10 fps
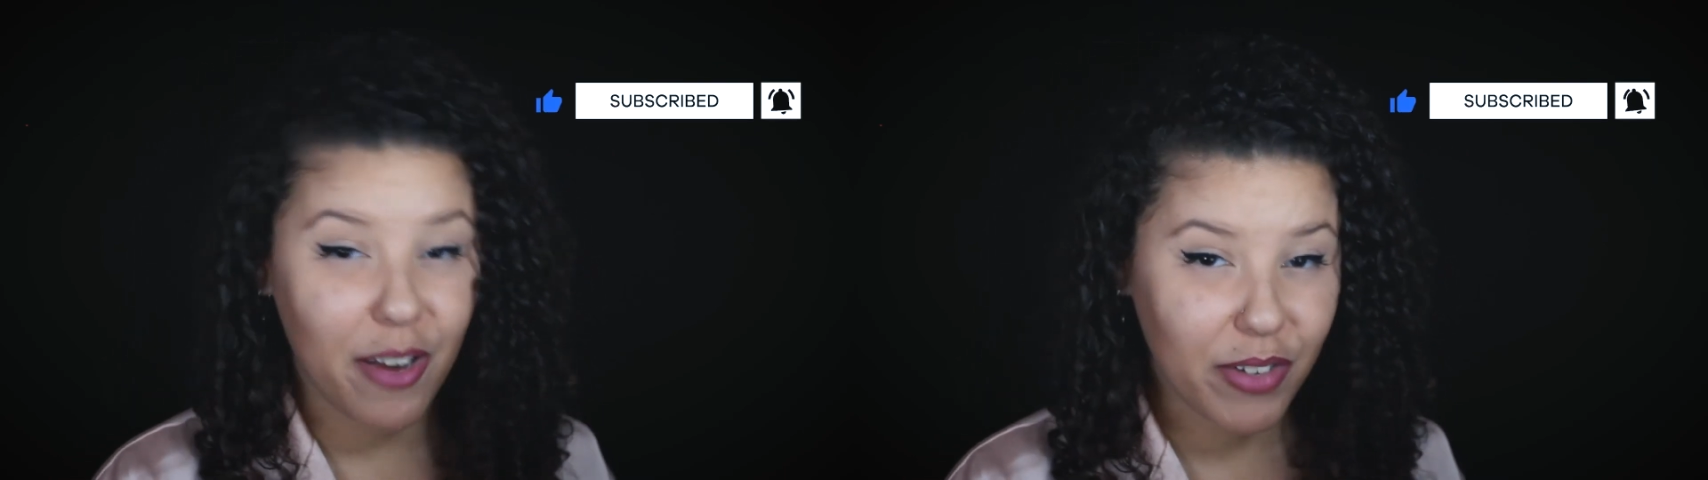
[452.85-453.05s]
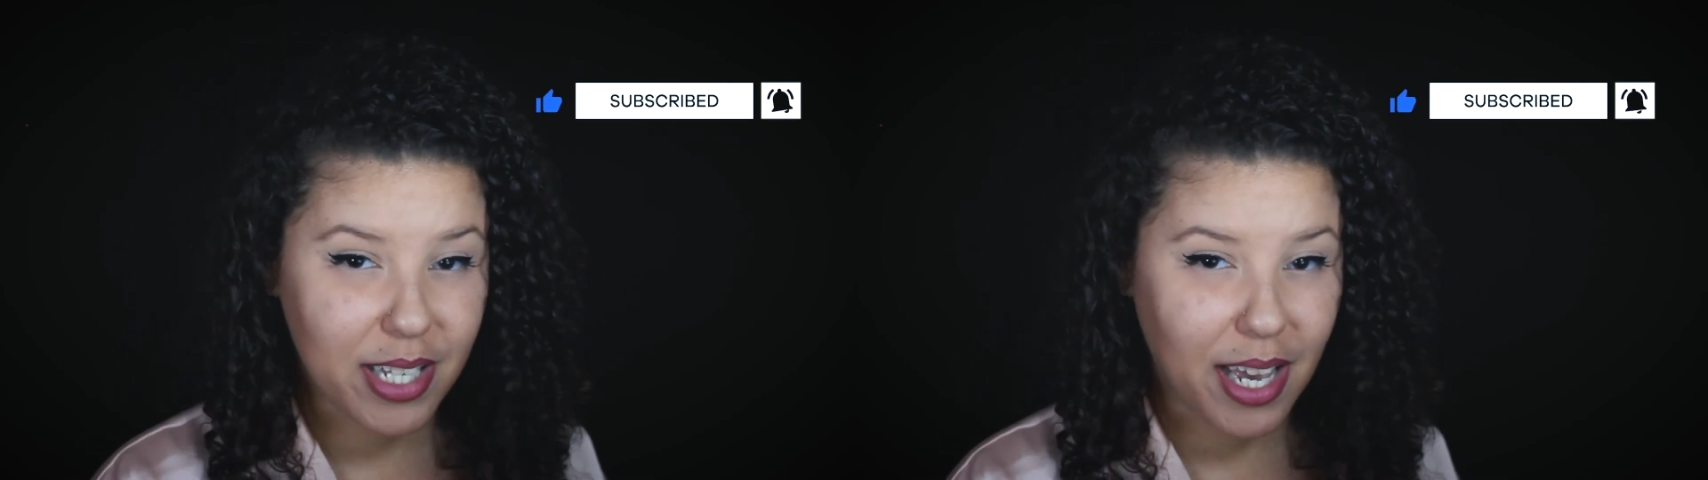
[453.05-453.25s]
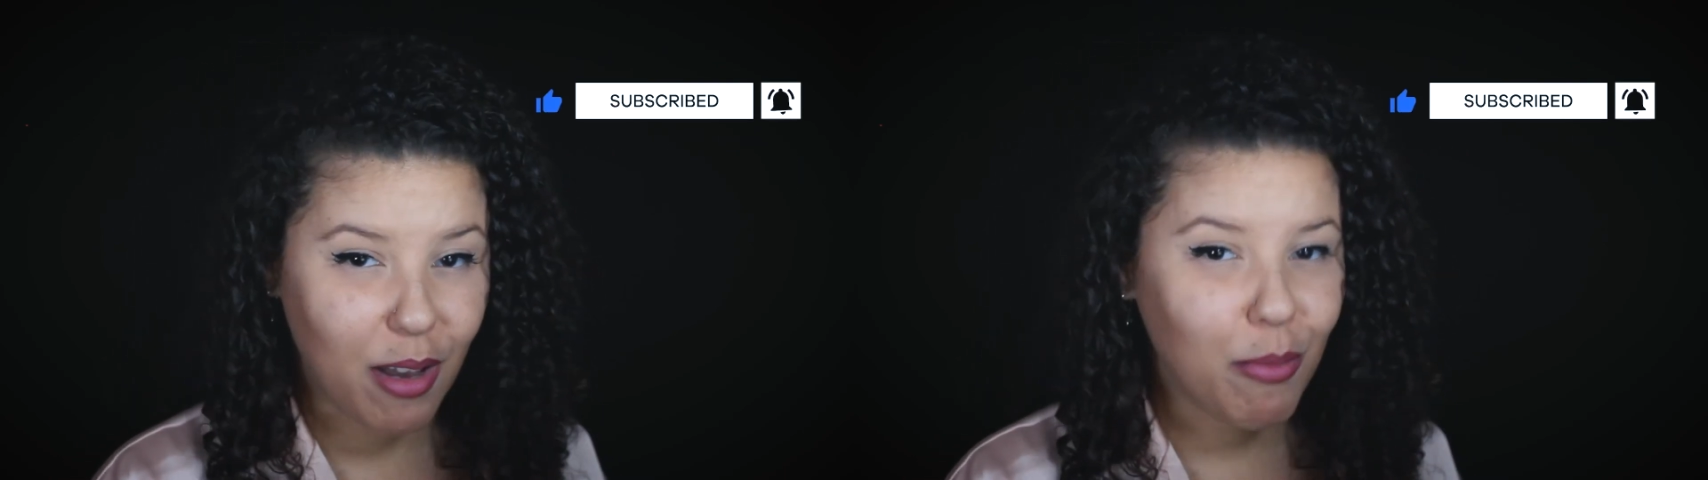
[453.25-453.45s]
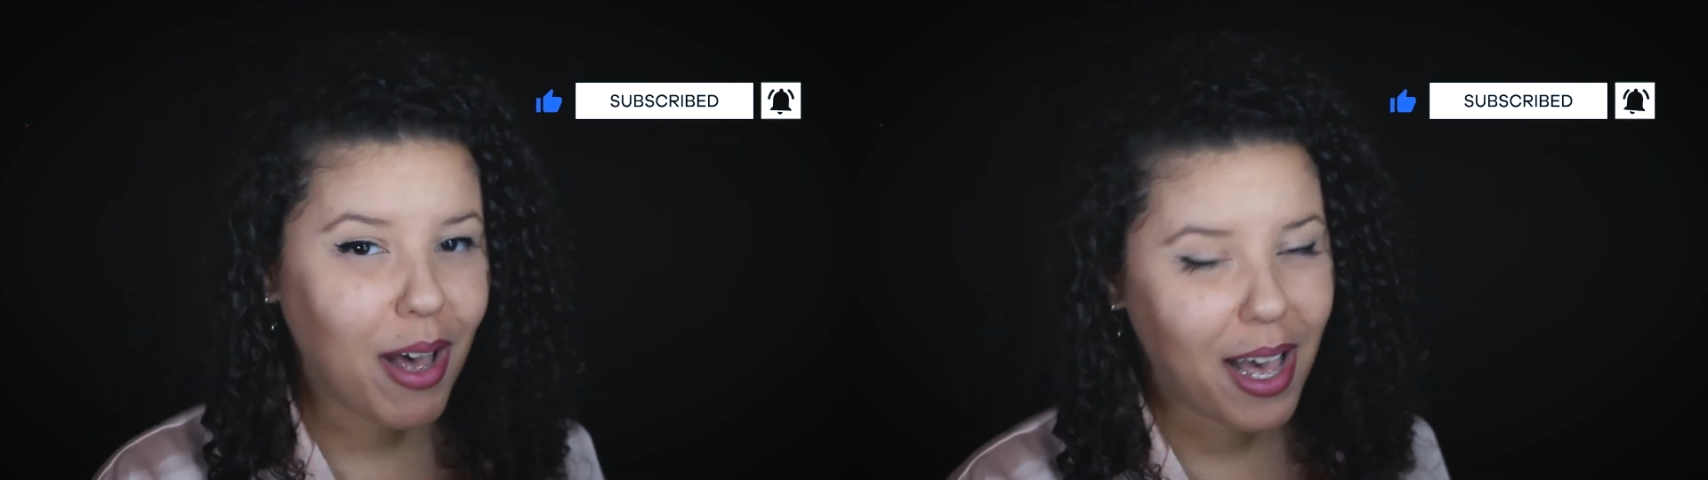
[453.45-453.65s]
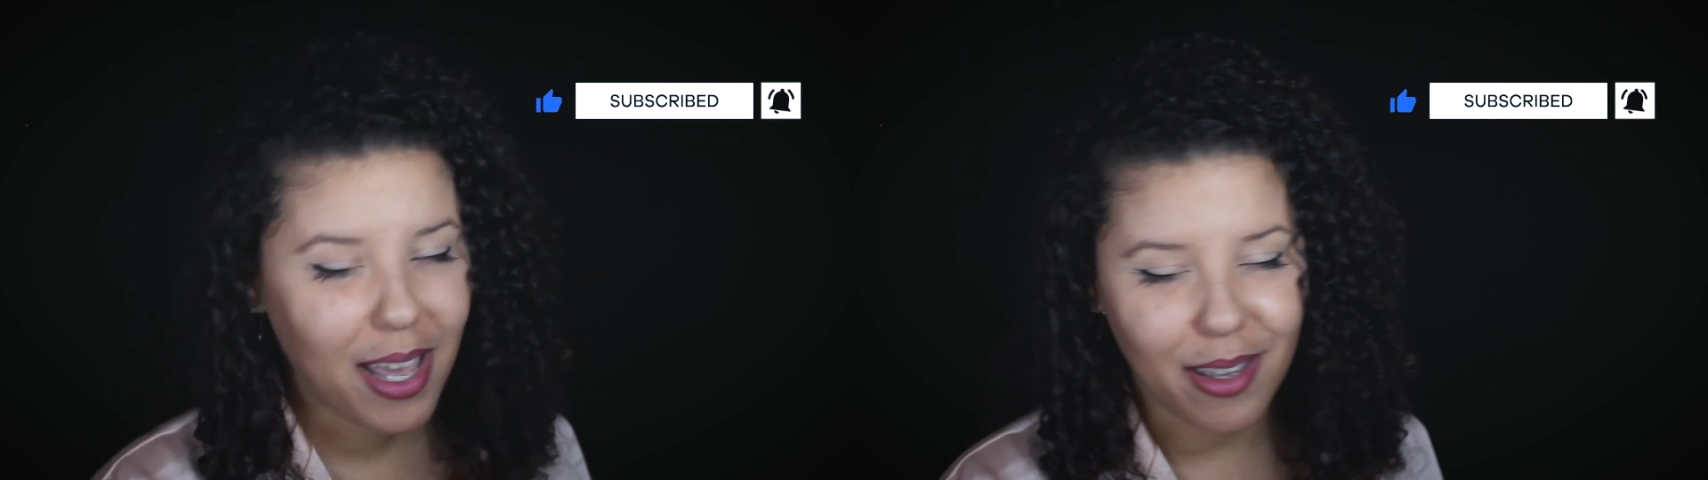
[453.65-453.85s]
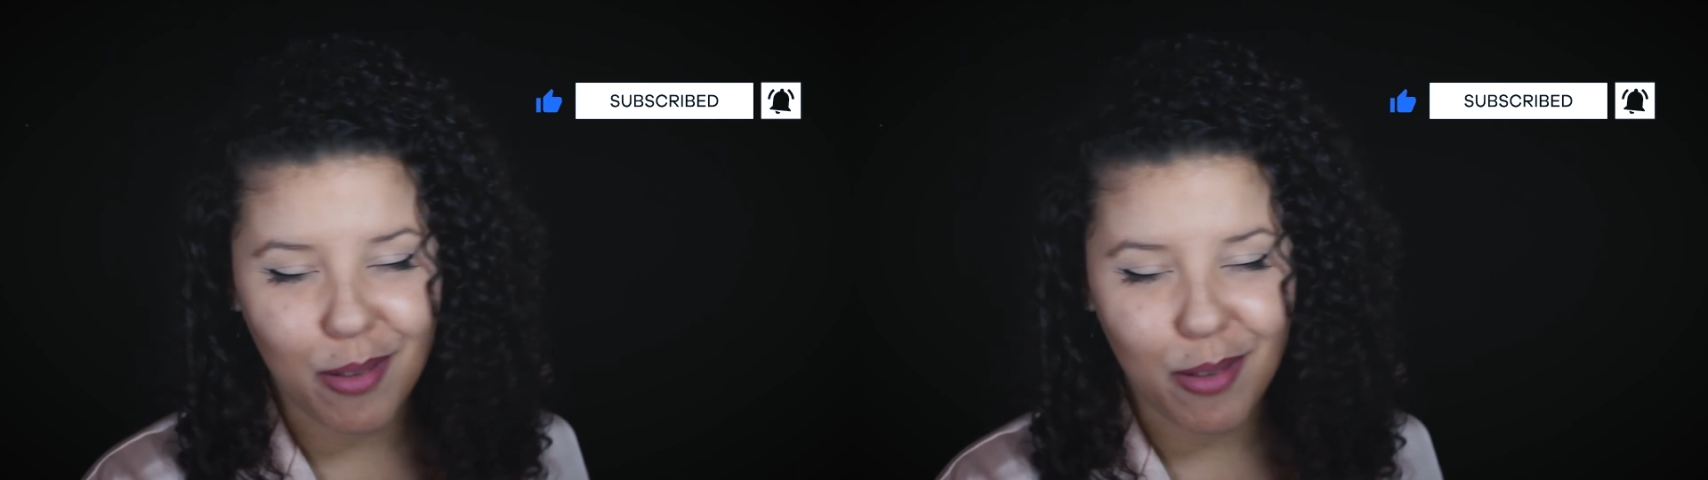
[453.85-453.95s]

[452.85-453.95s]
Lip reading: every time I